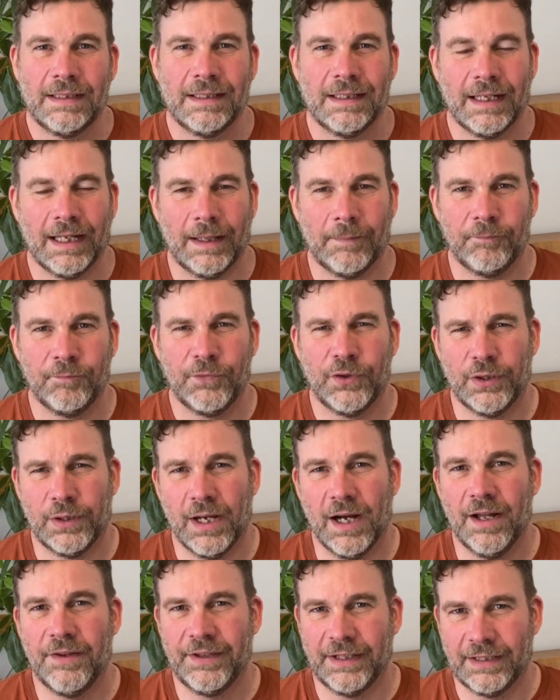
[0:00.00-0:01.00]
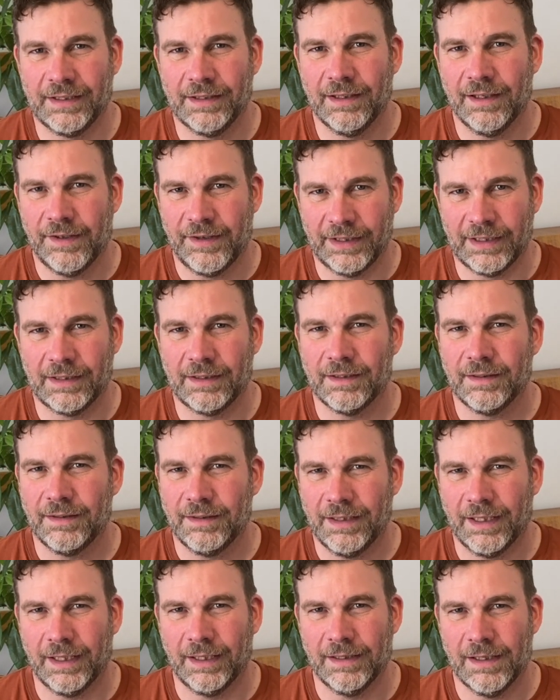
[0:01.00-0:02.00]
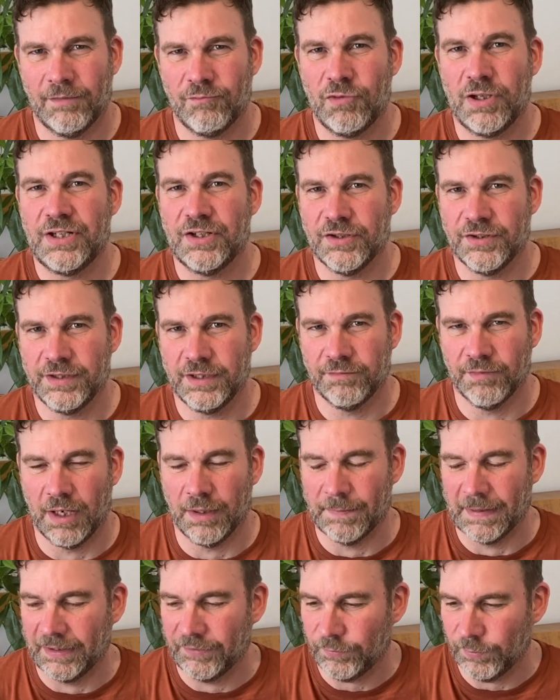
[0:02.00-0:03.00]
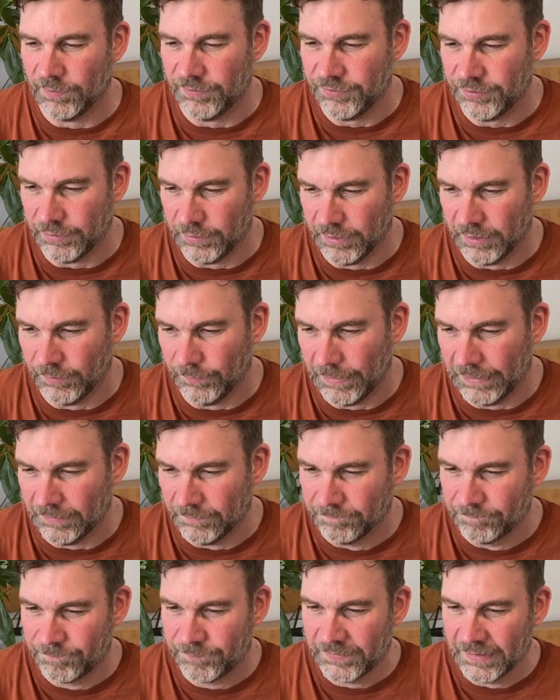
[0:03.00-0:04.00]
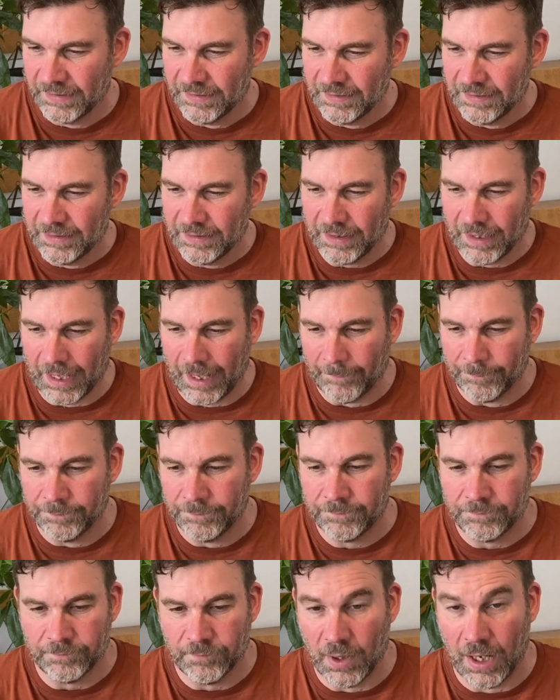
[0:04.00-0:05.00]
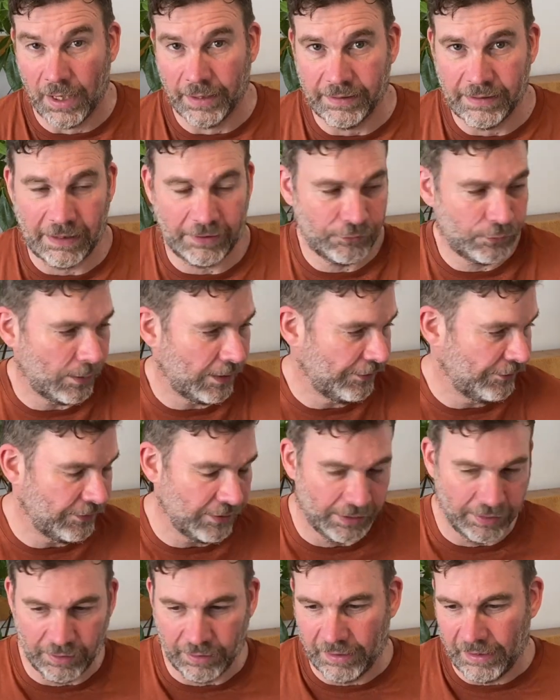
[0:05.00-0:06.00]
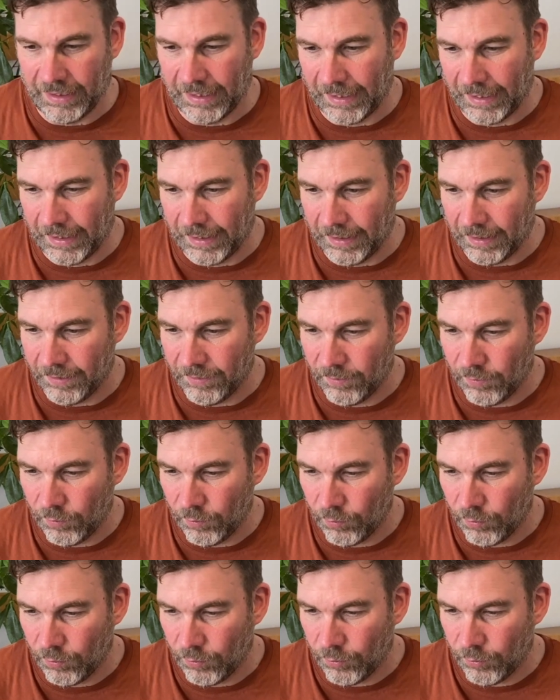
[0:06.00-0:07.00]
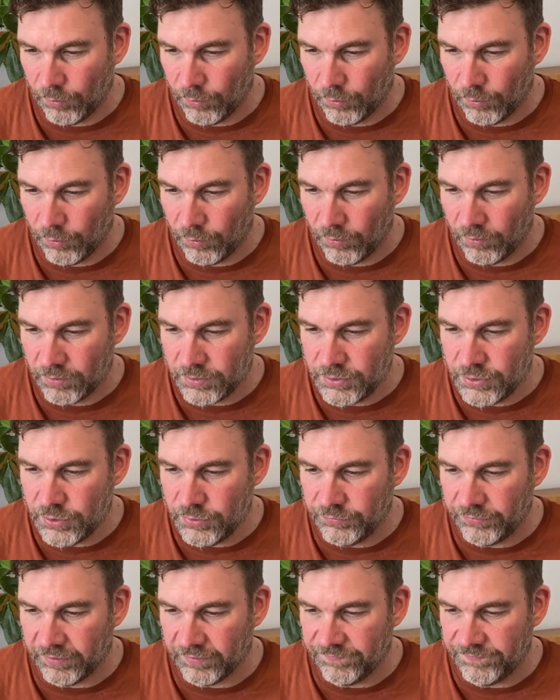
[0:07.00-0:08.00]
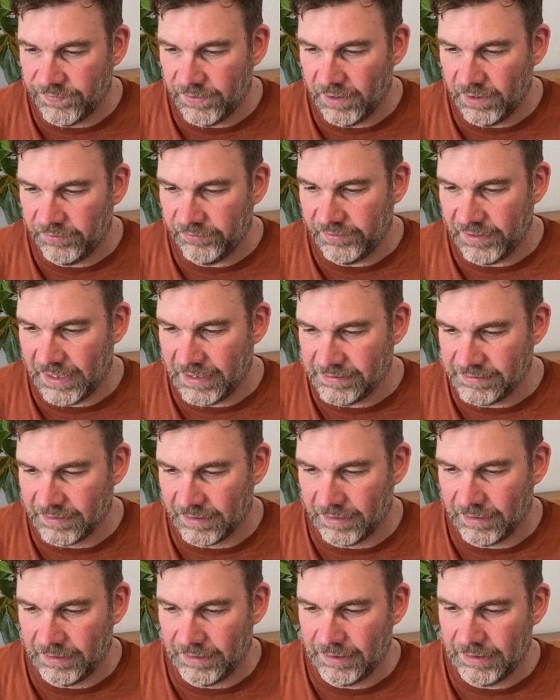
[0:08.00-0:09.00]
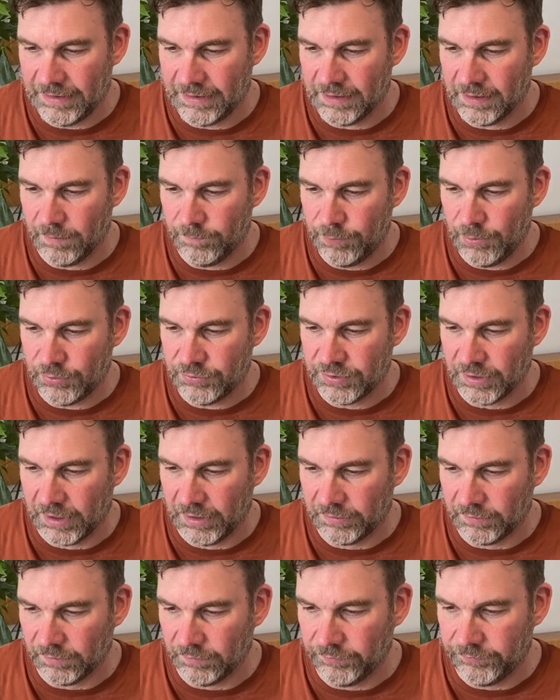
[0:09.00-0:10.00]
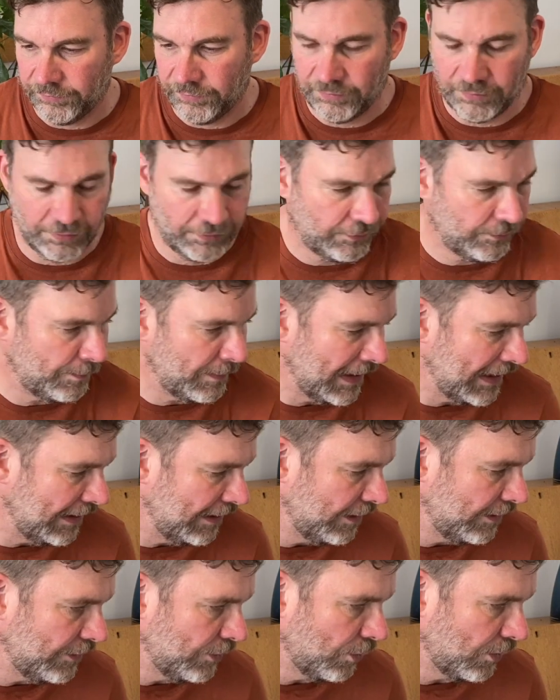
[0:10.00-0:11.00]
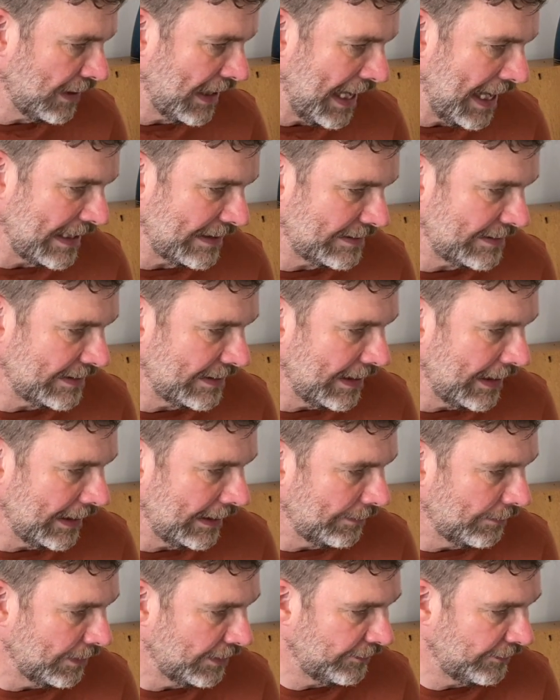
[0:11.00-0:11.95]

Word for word: Um, so I think I think uh, a Regency romance would suit her well. Um, right, next question. Uh, use the first letter in book titles to spell your cat's name.